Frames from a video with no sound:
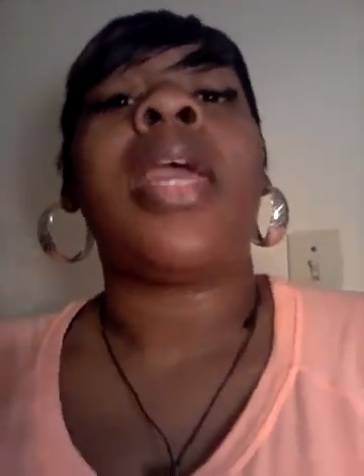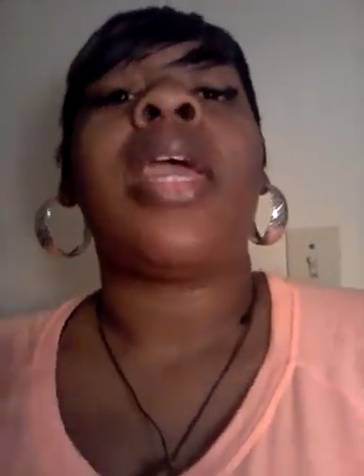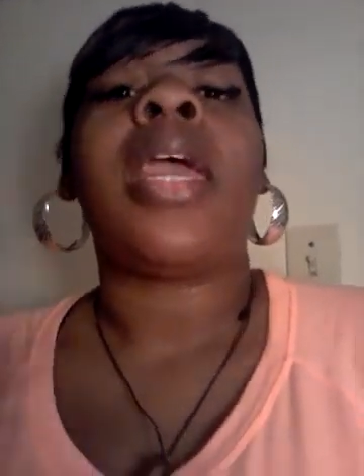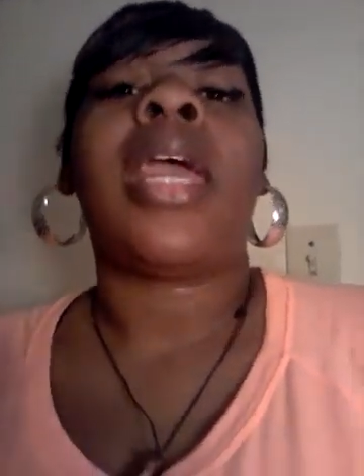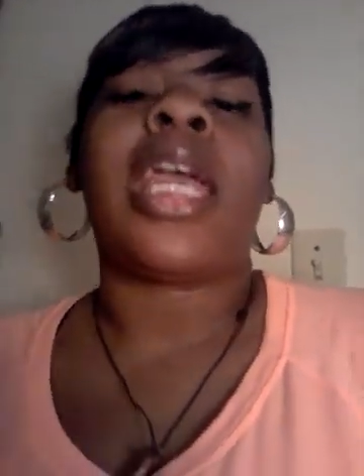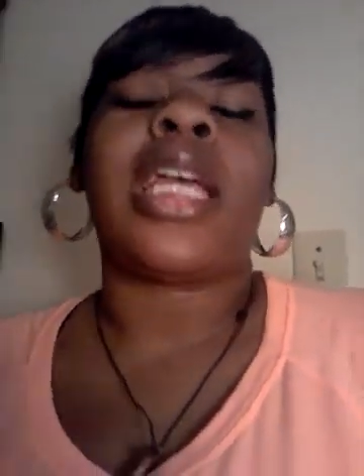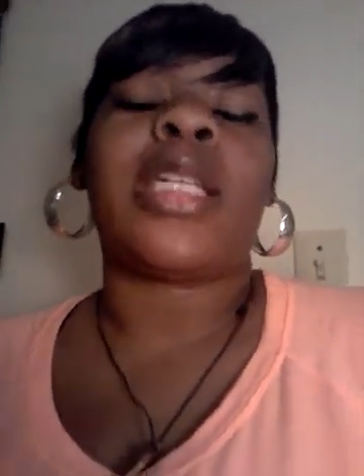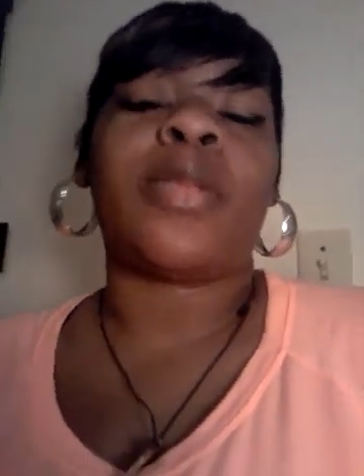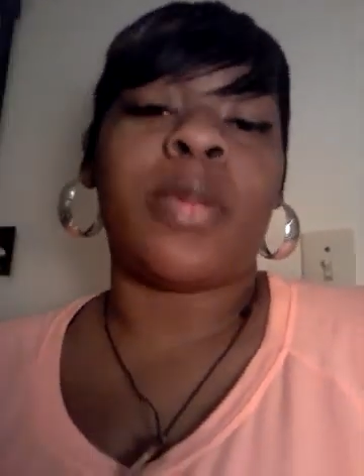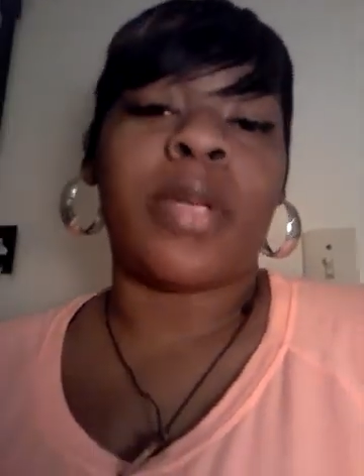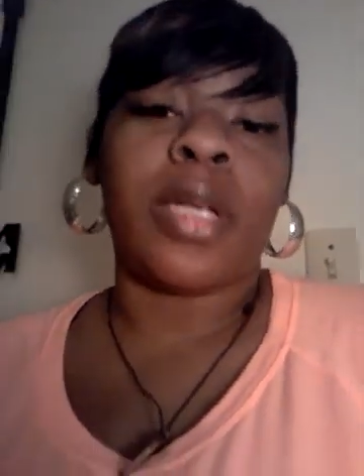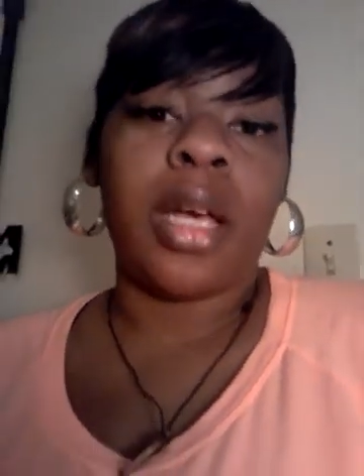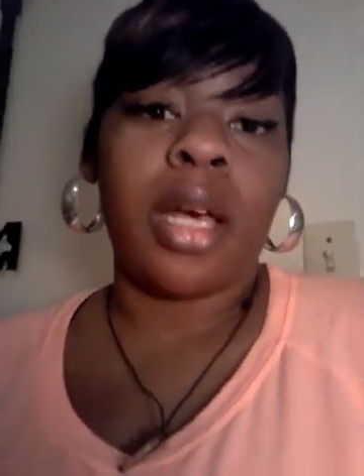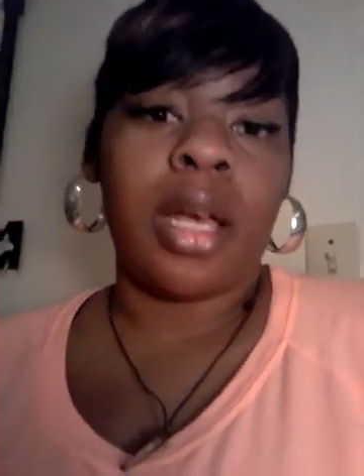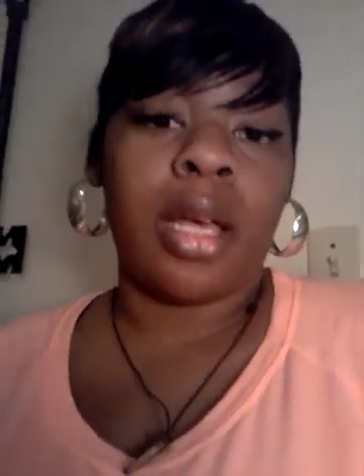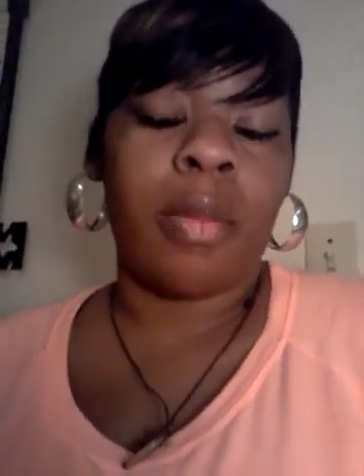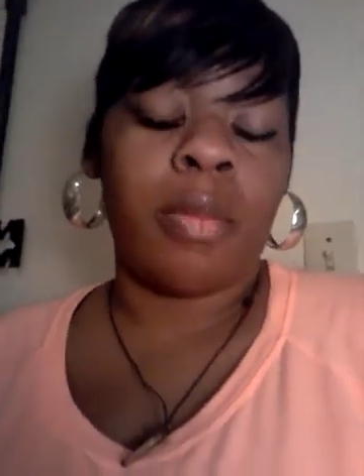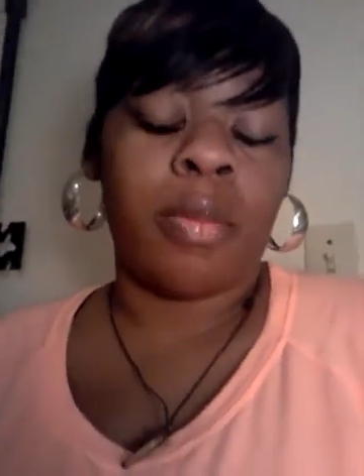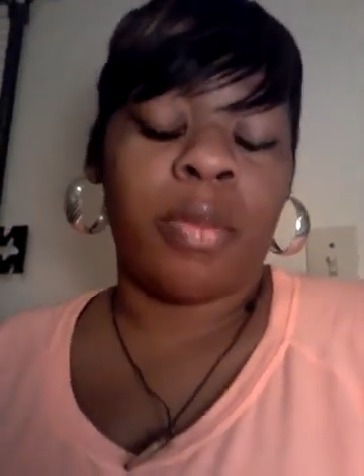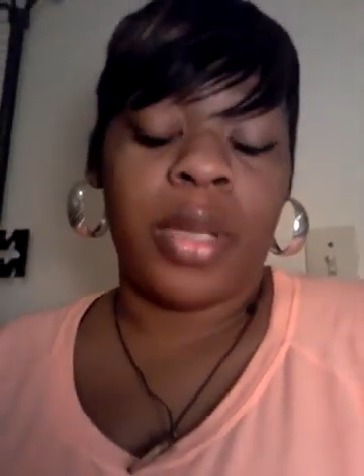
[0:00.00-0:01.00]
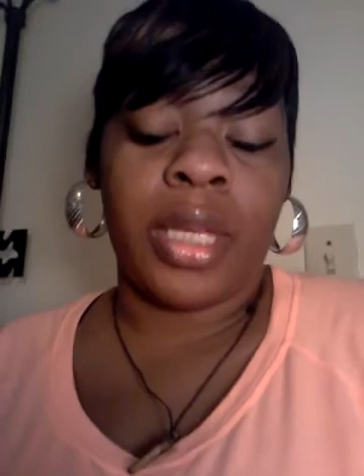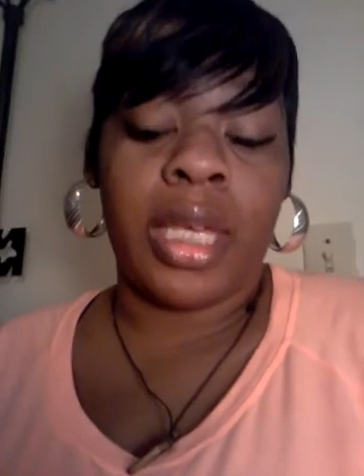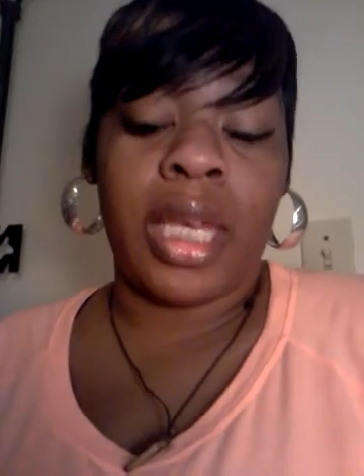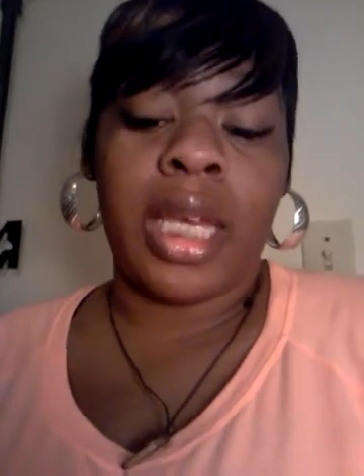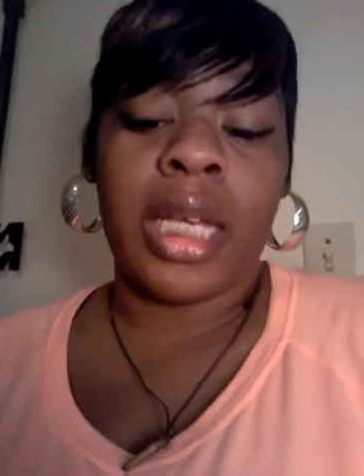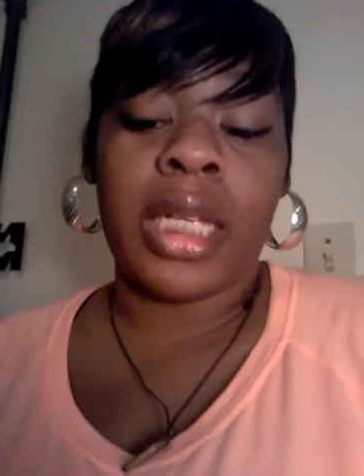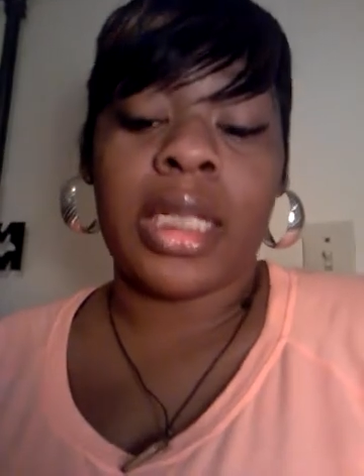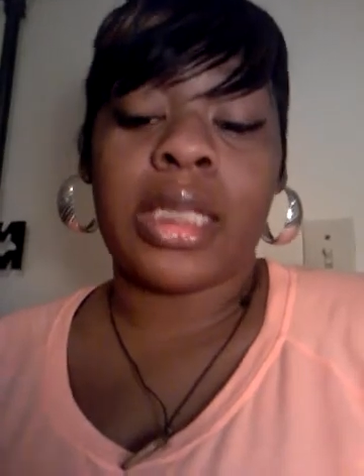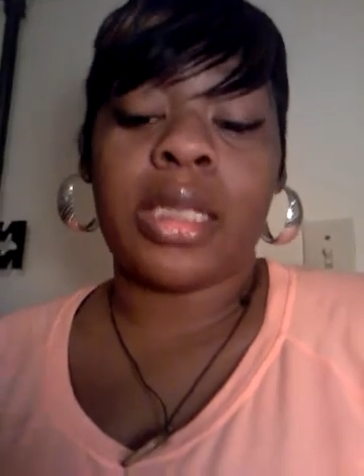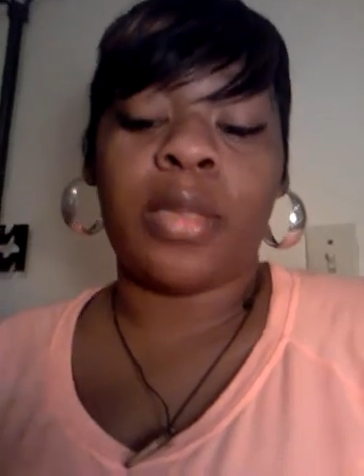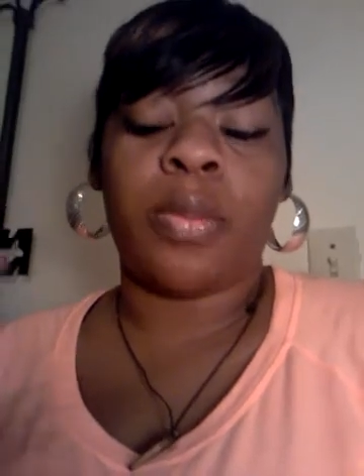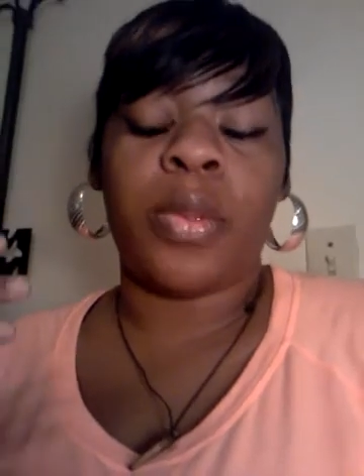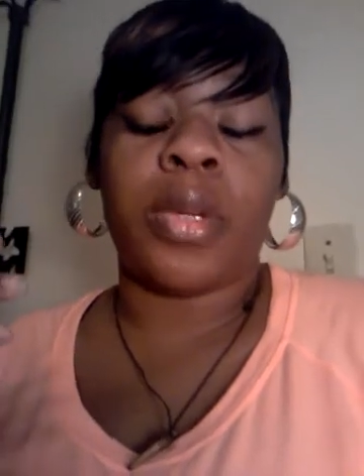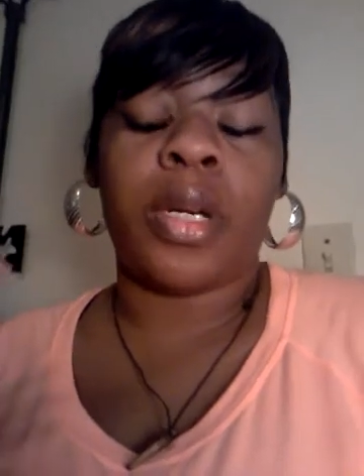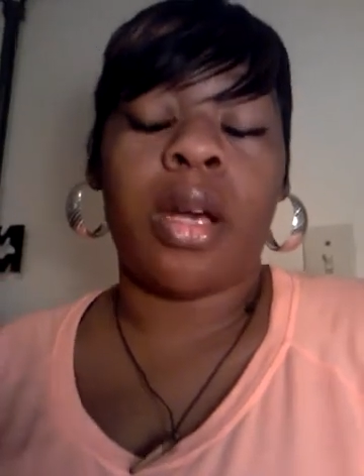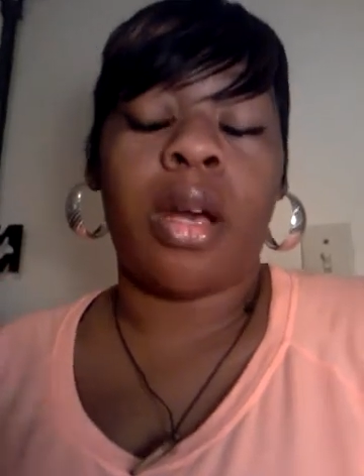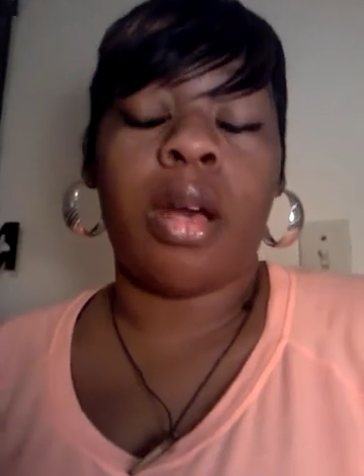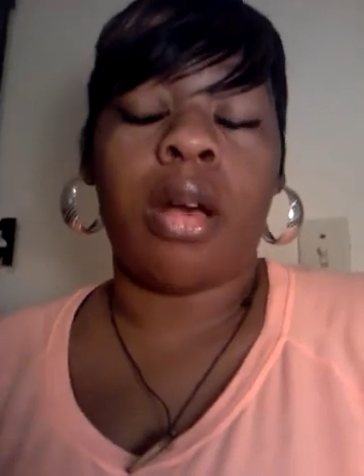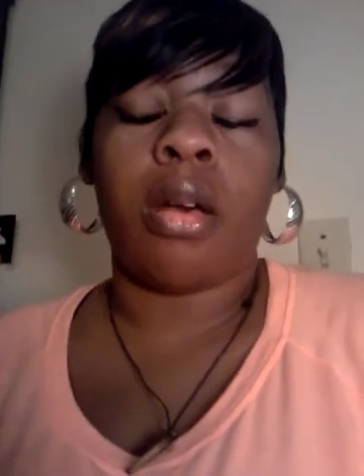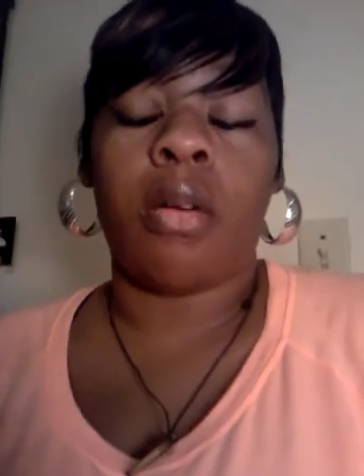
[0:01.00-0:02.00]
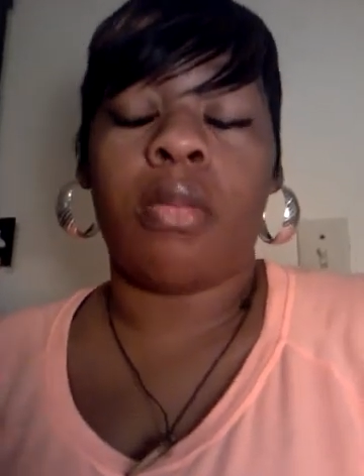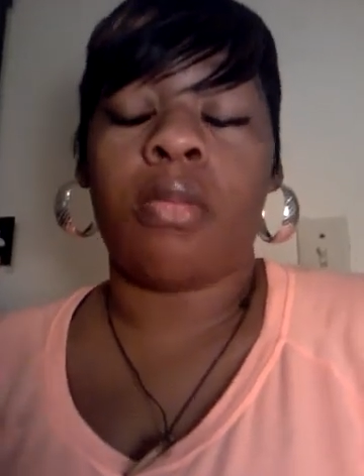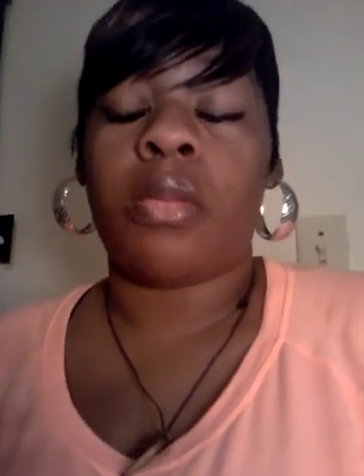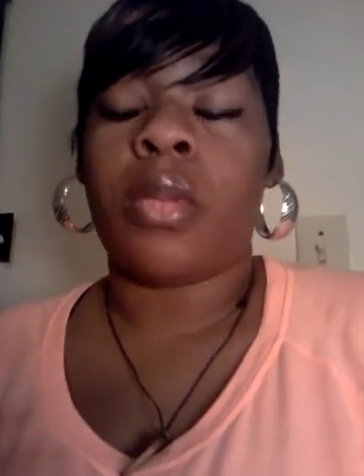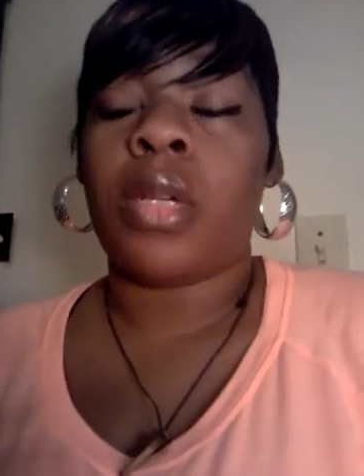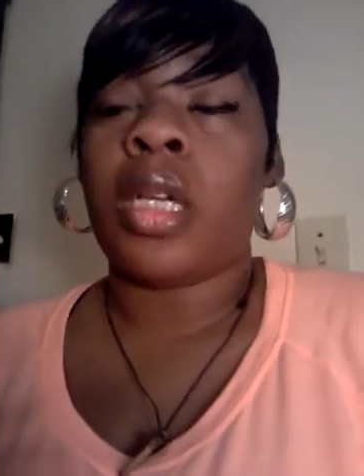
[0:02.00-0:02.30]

has begin to become